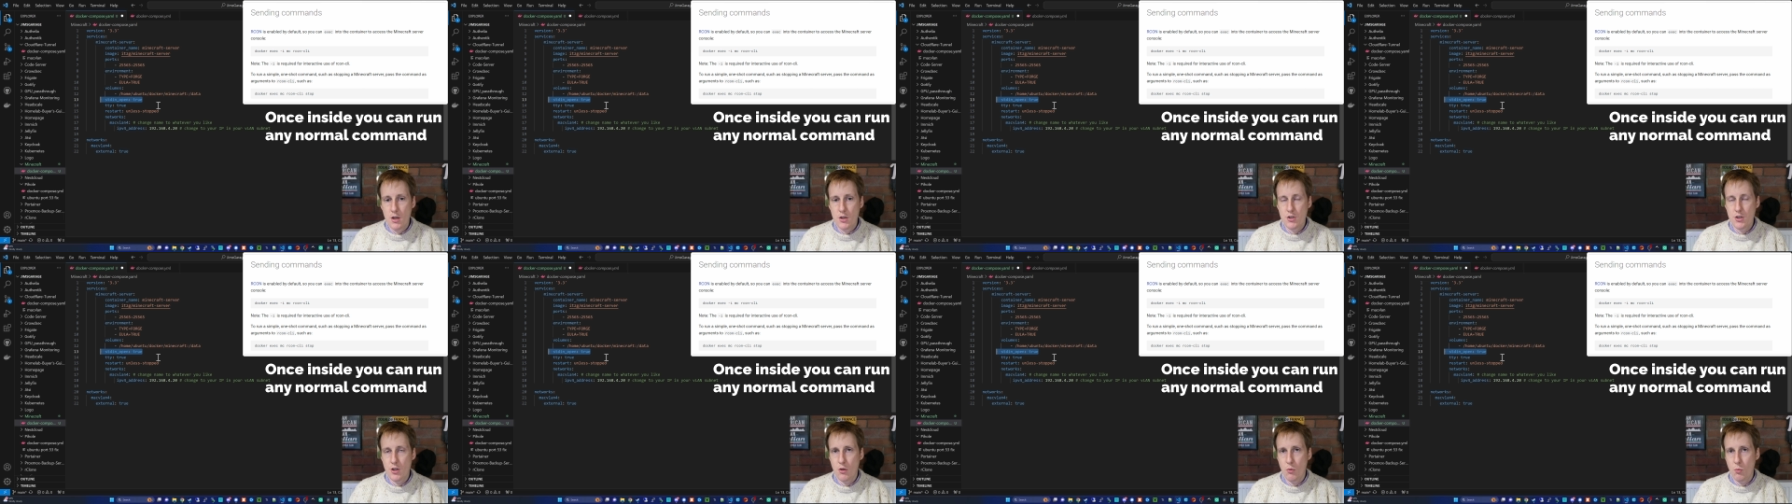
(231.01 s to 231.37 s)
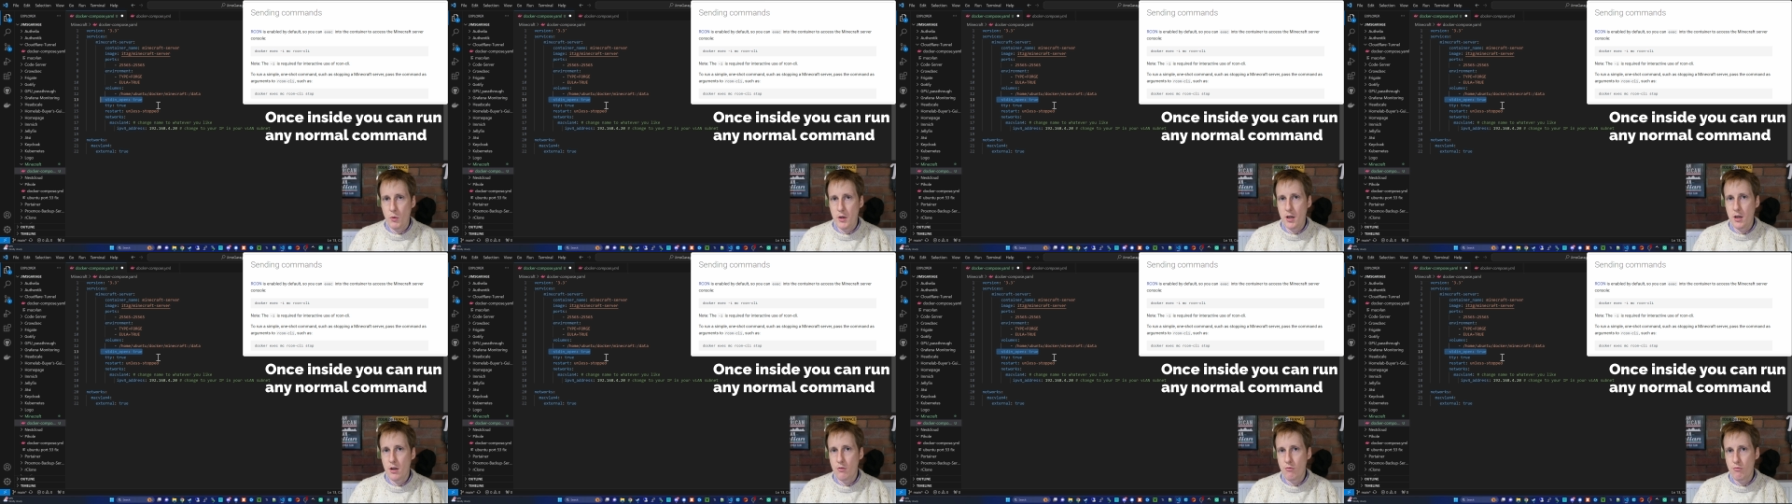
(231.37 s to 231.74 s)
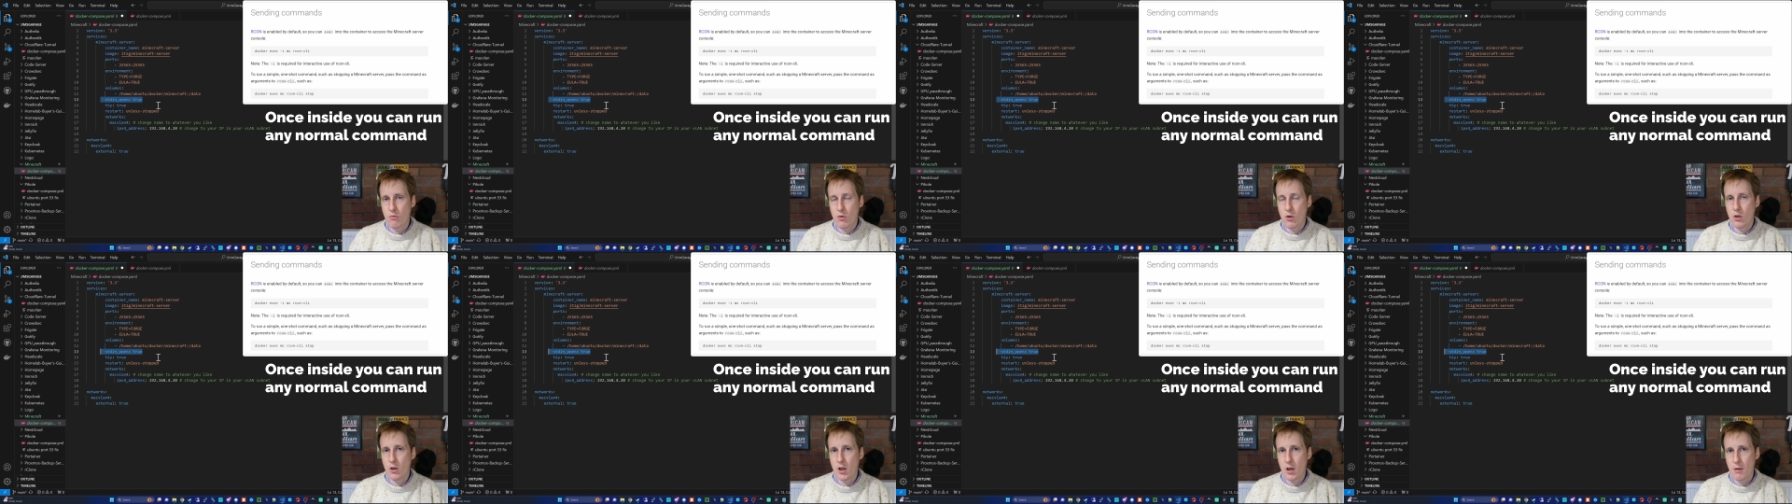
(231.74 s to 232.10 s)
so that we
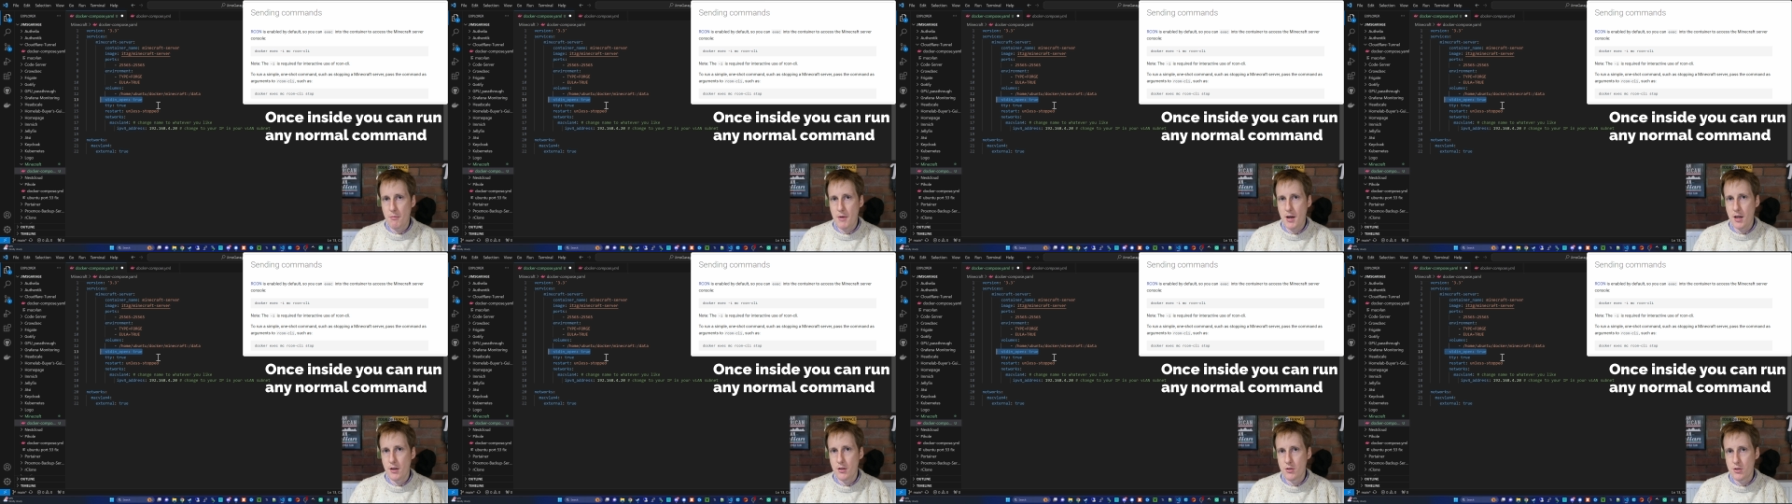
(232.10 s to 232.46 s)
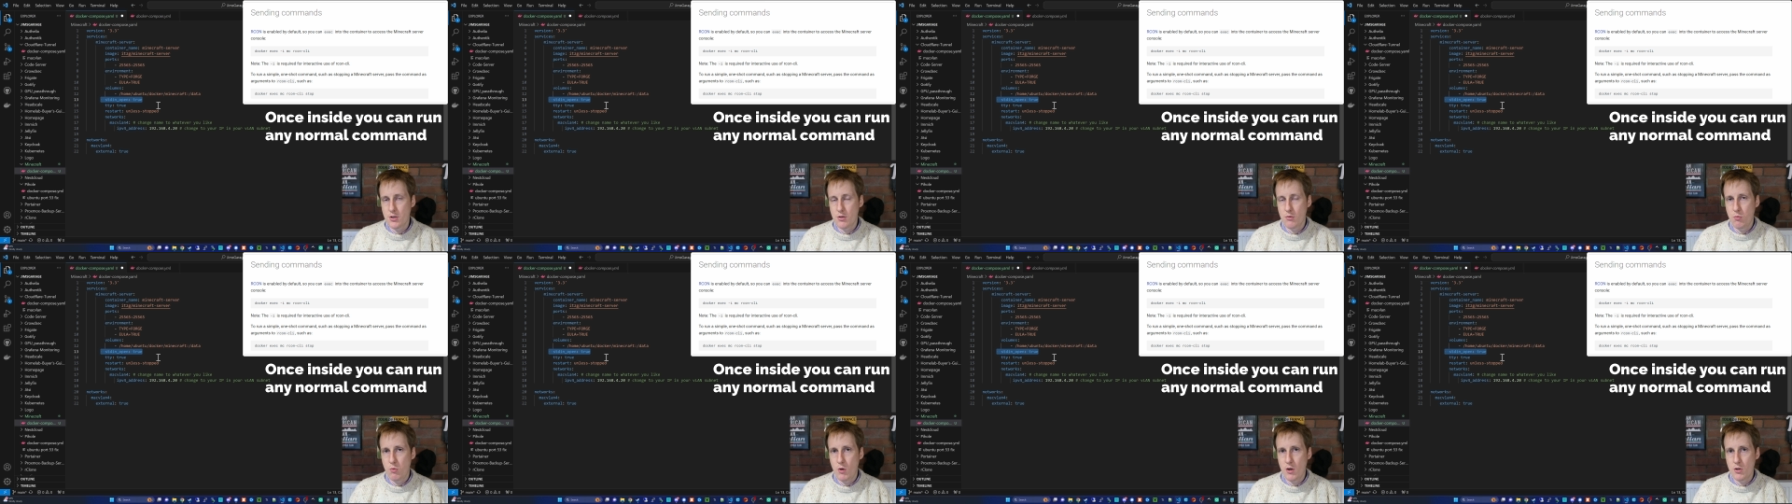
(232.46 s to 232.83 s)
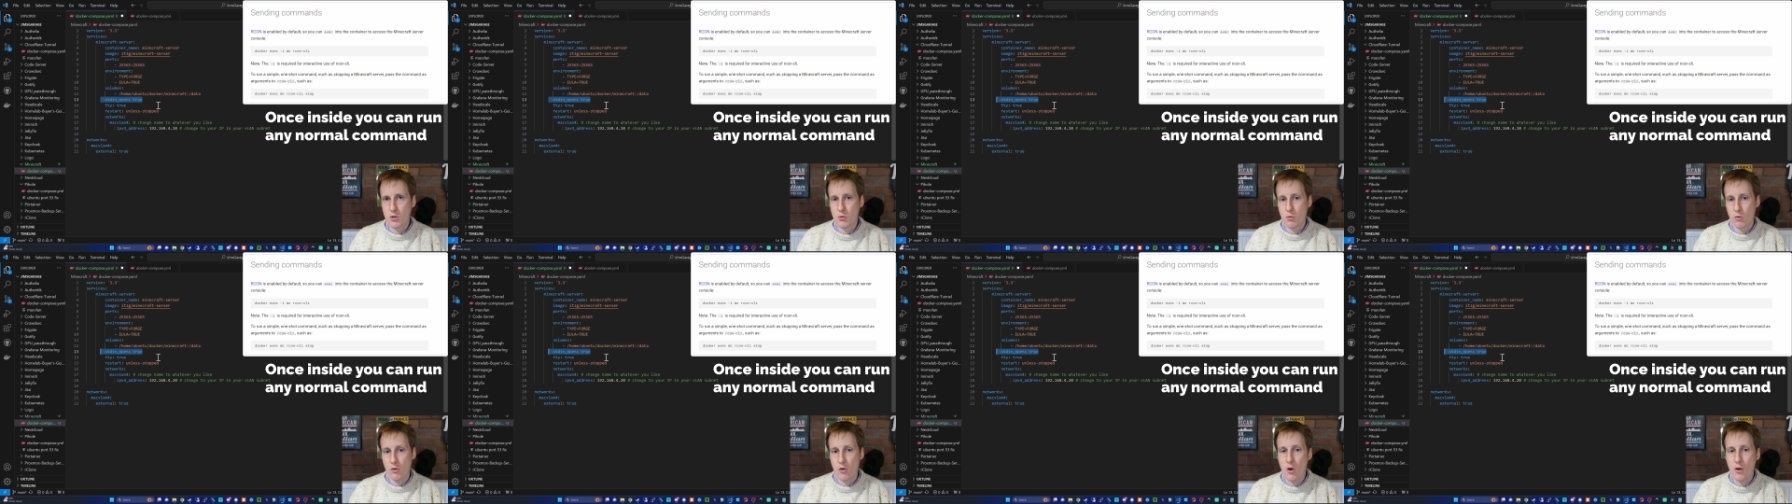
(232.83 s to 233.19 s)
can run commands
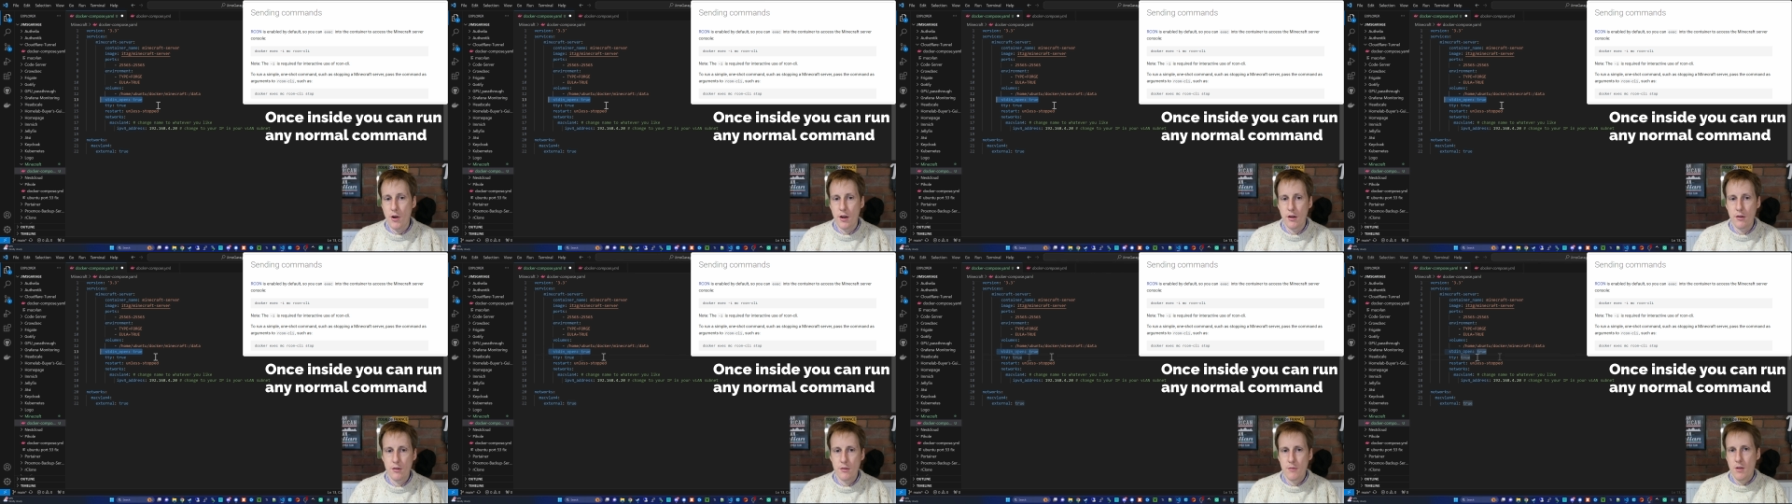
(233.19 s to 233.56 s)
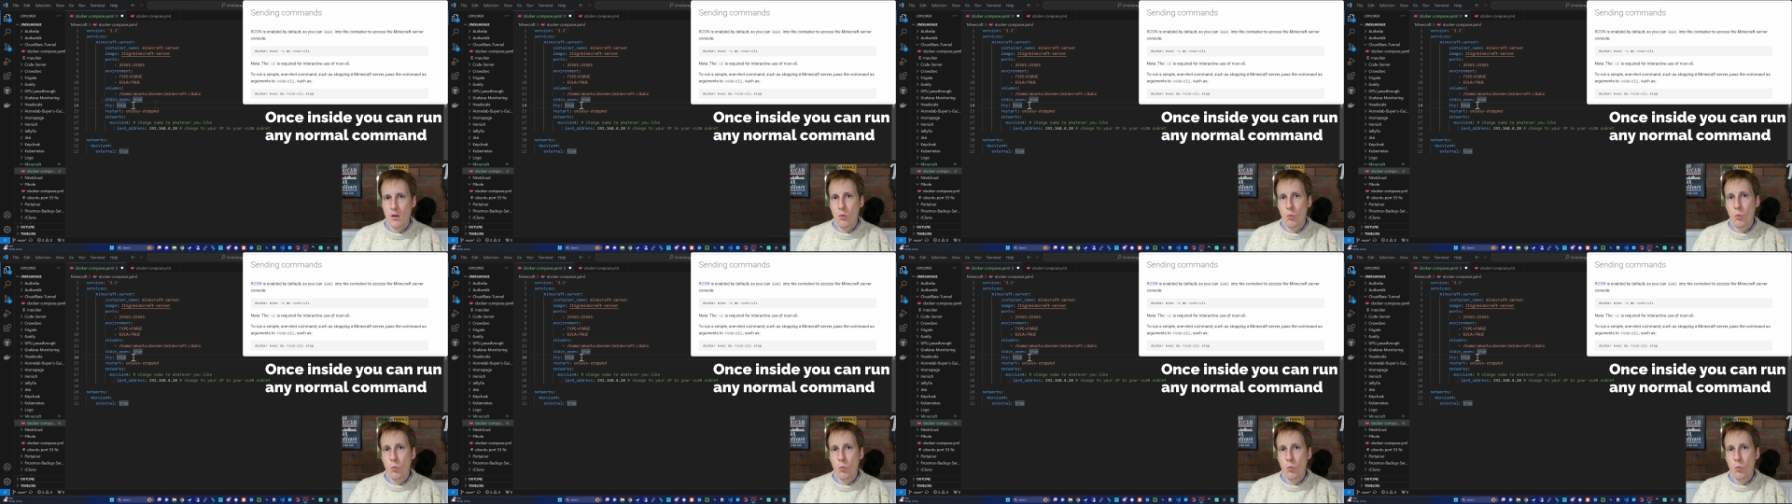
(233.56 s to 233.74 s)
whilst we're on it.